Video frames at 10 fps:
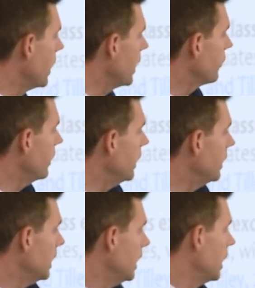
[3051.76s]

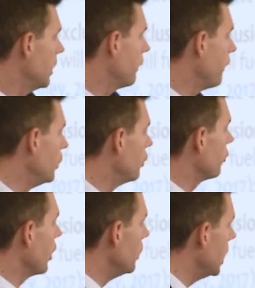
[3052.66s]
Party
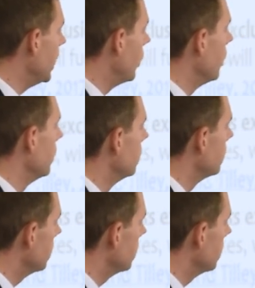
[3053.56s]
focus only on